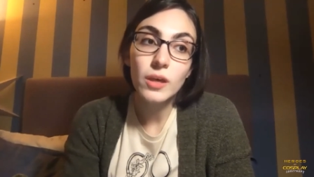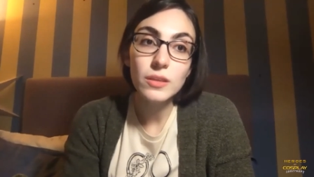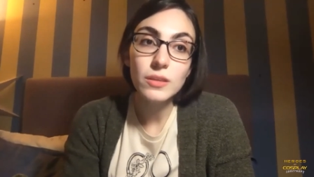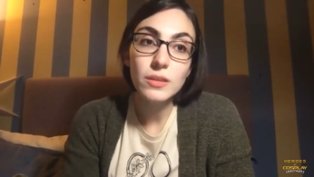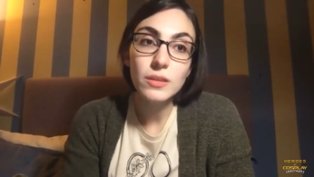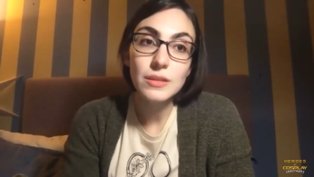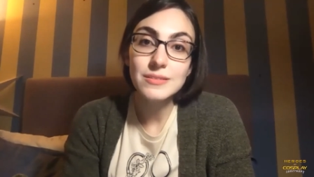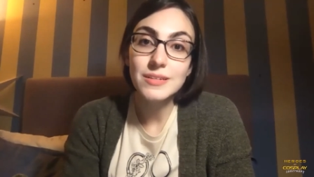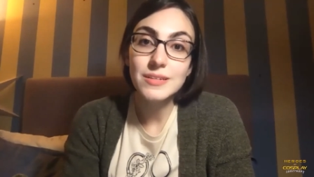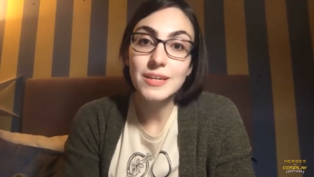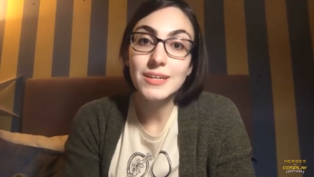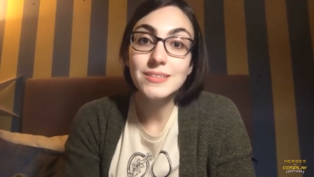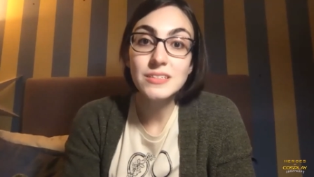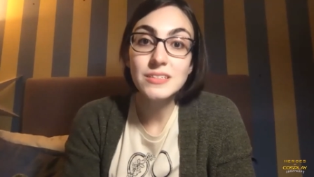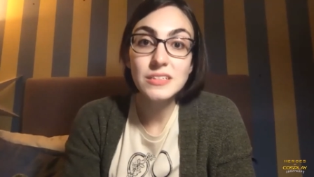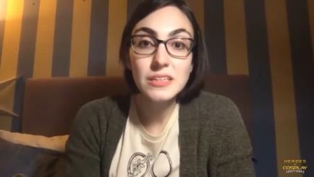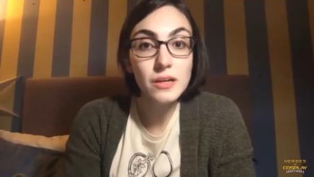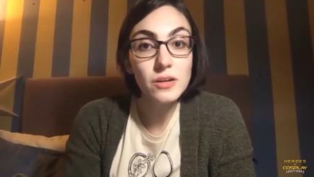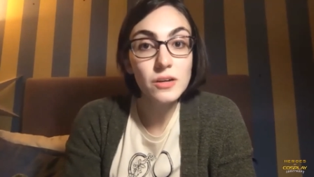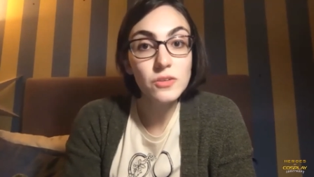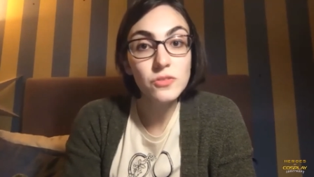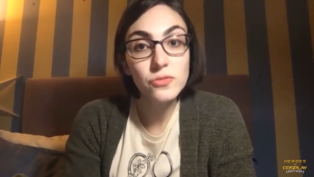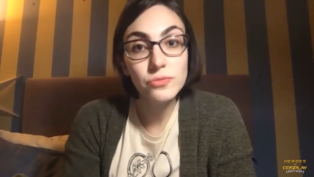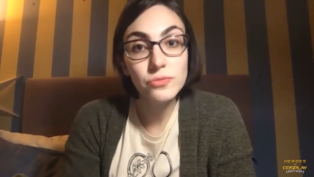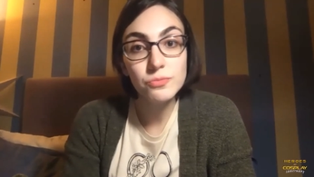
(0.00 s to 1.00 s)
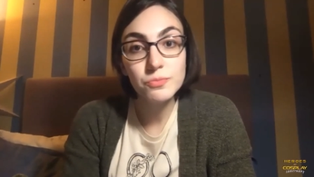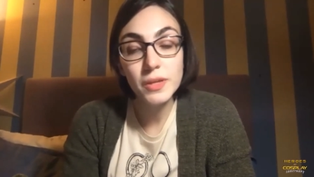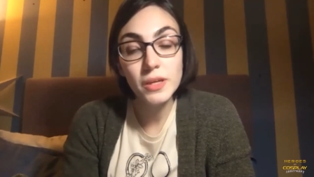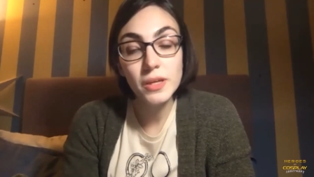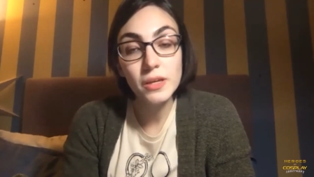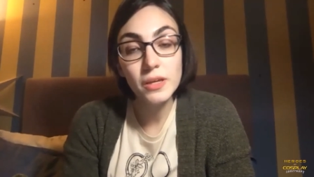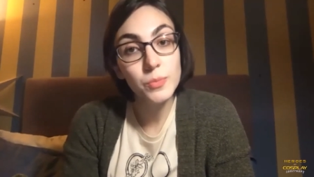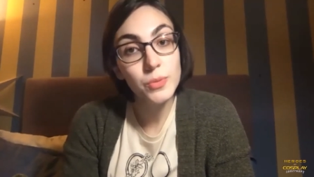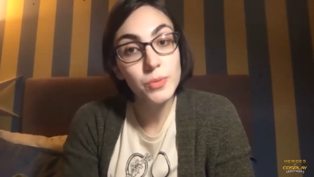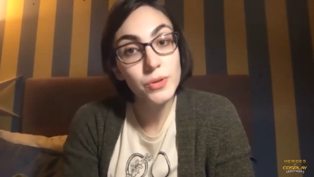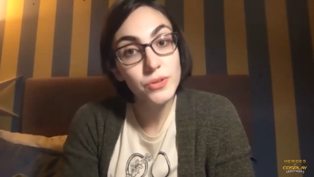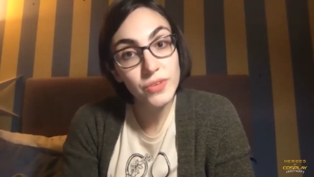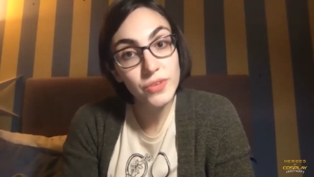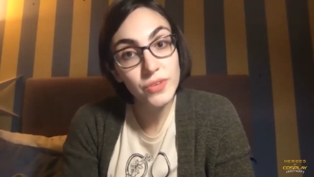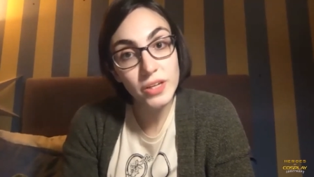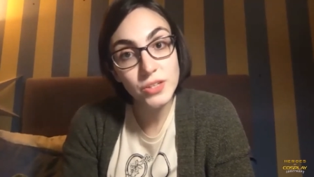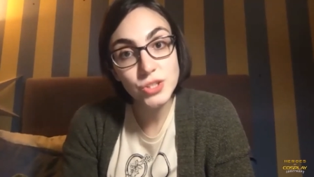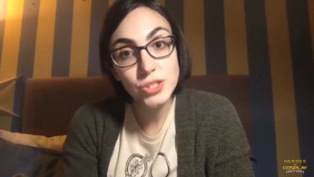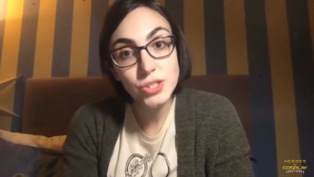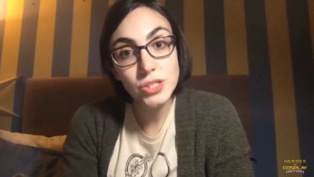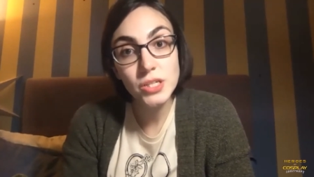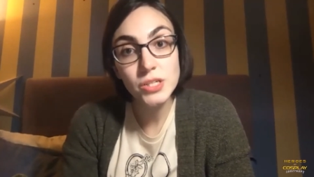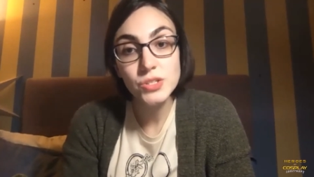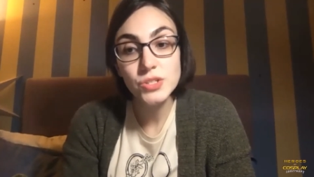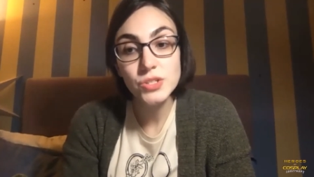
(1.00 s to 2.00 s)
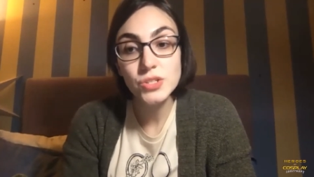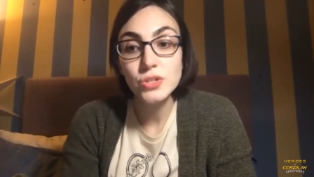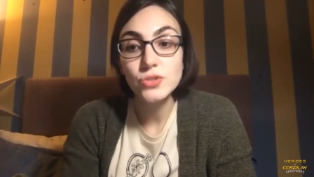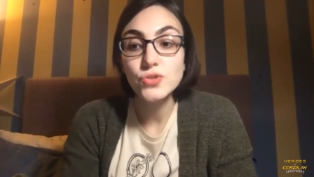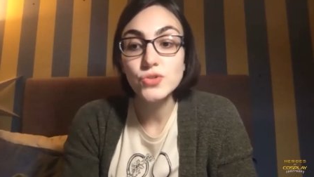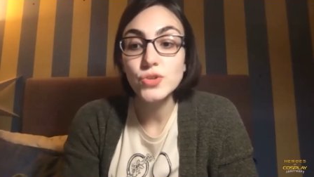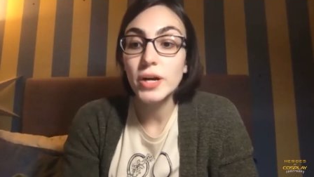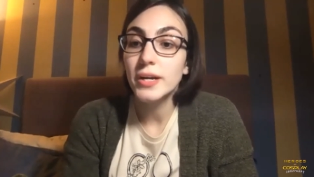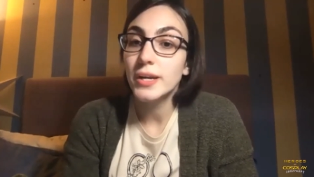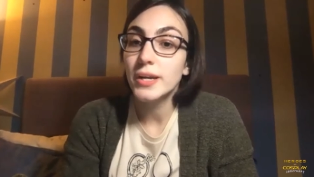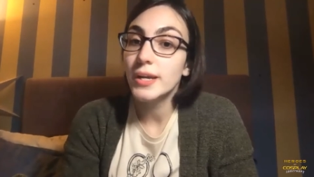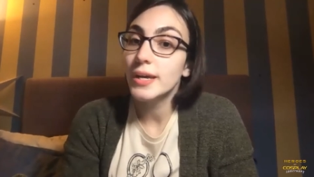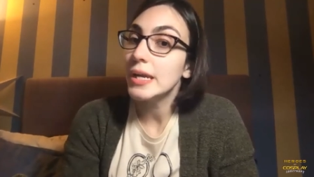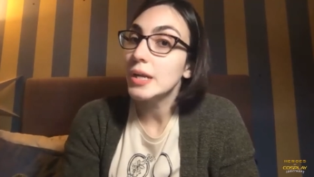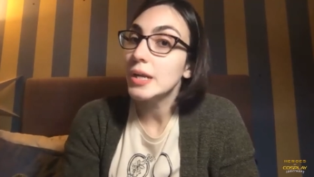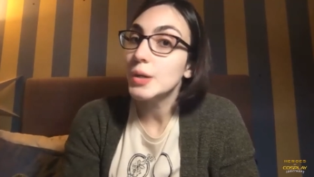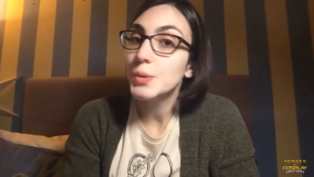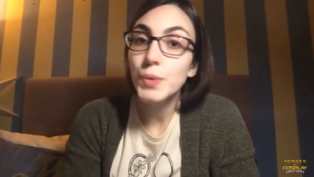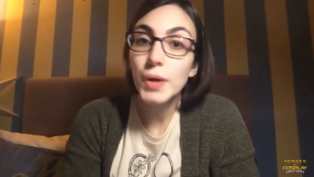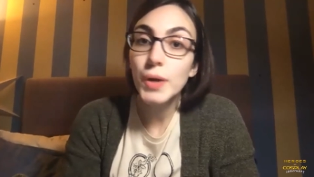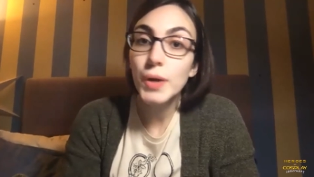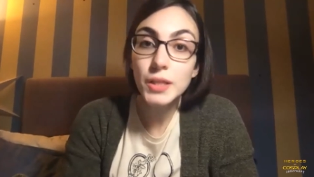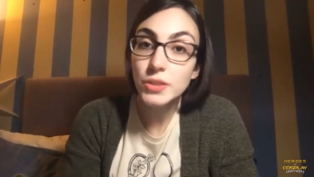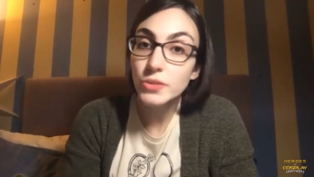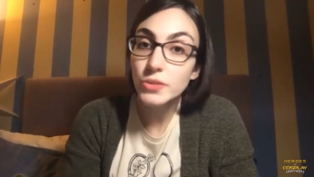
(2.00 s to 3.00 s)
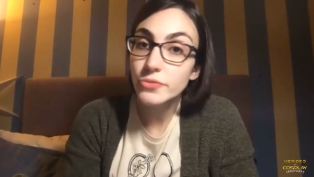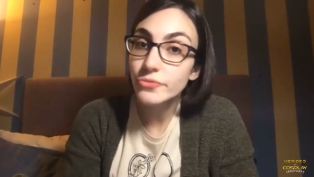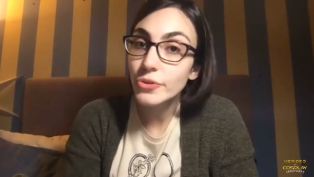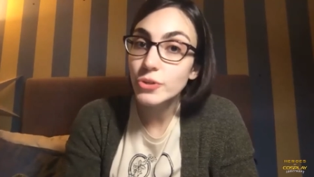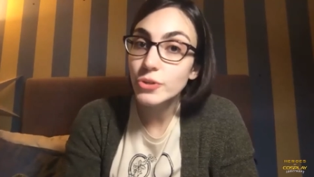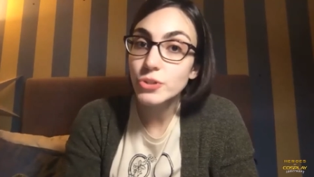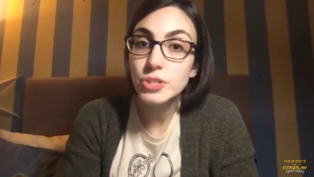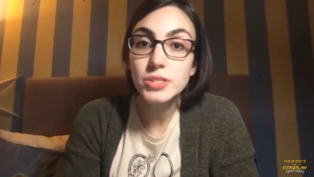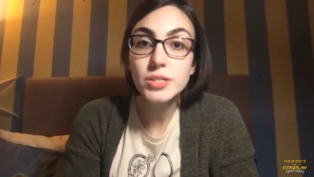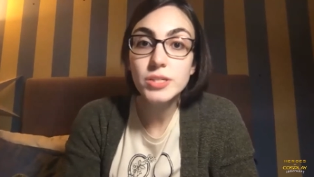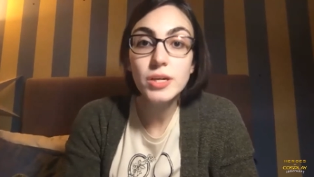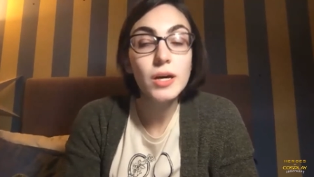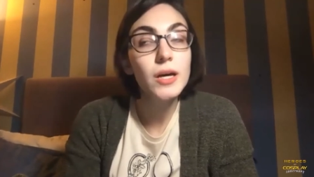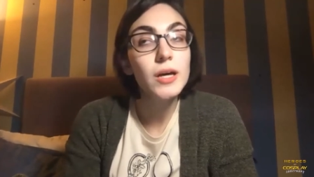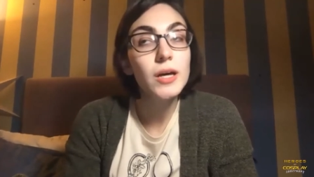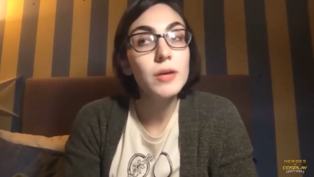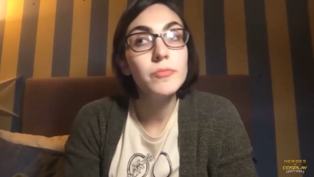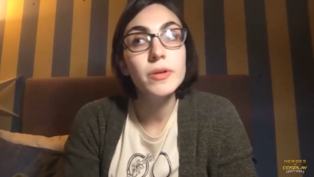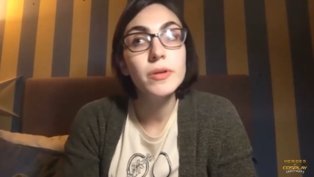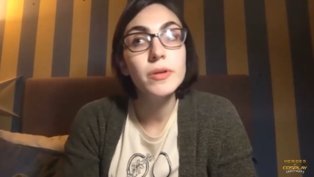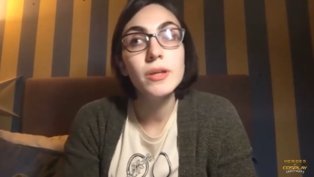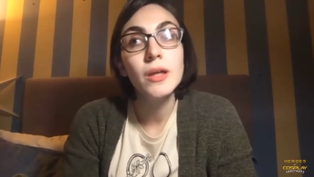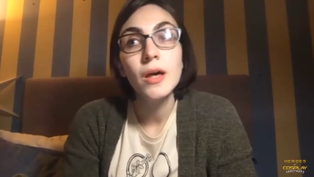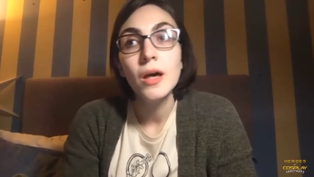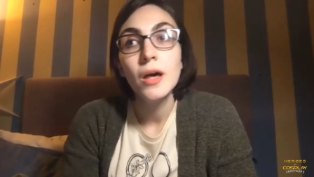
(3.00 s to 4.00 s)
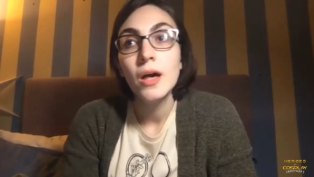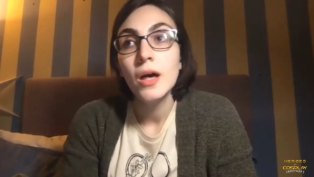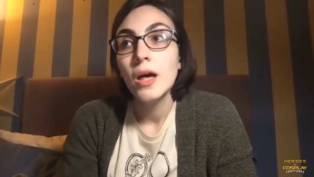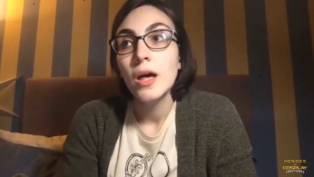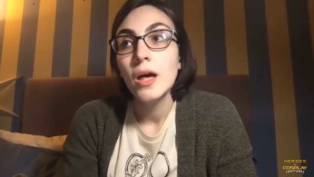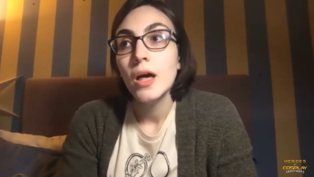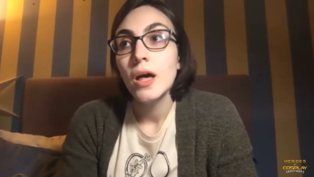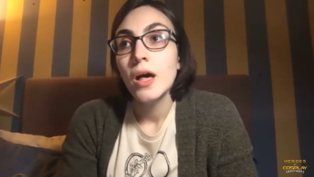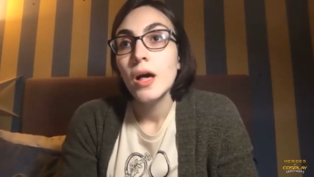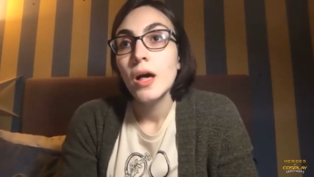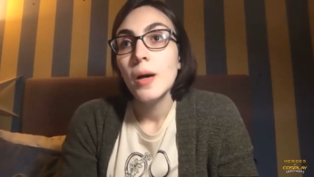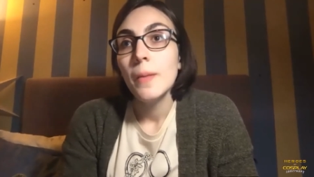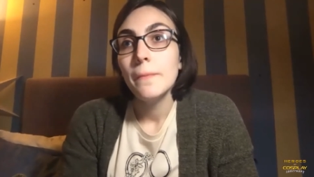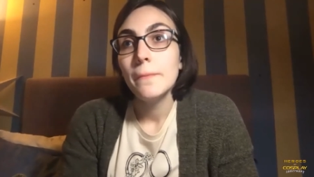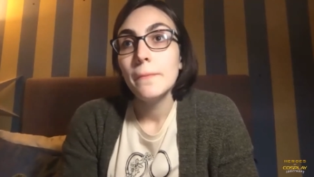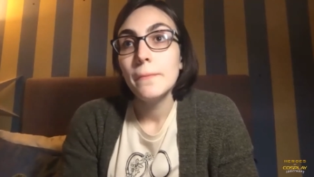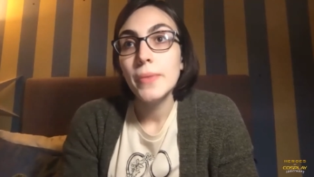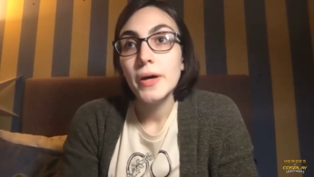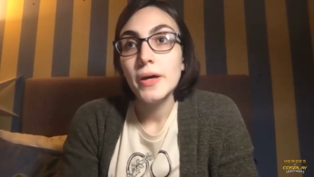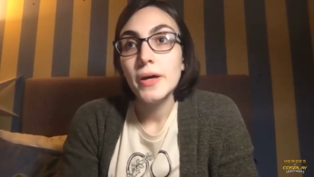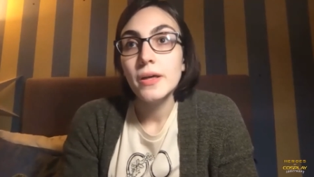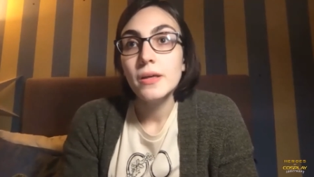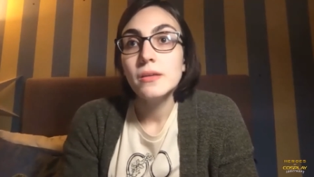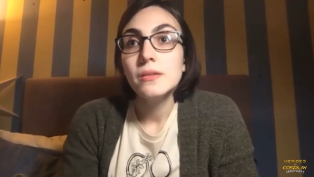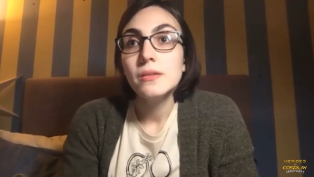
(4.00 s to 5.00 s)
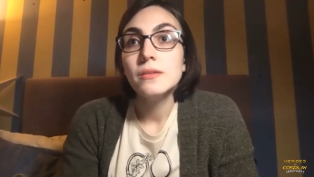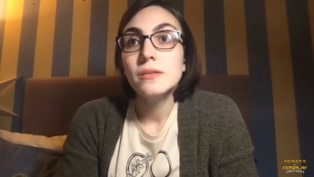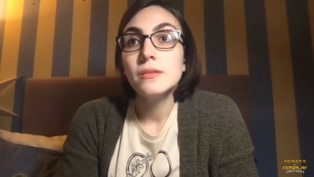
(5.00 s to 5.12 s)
this idea of being a perfectionist and trying to get it right the first time. But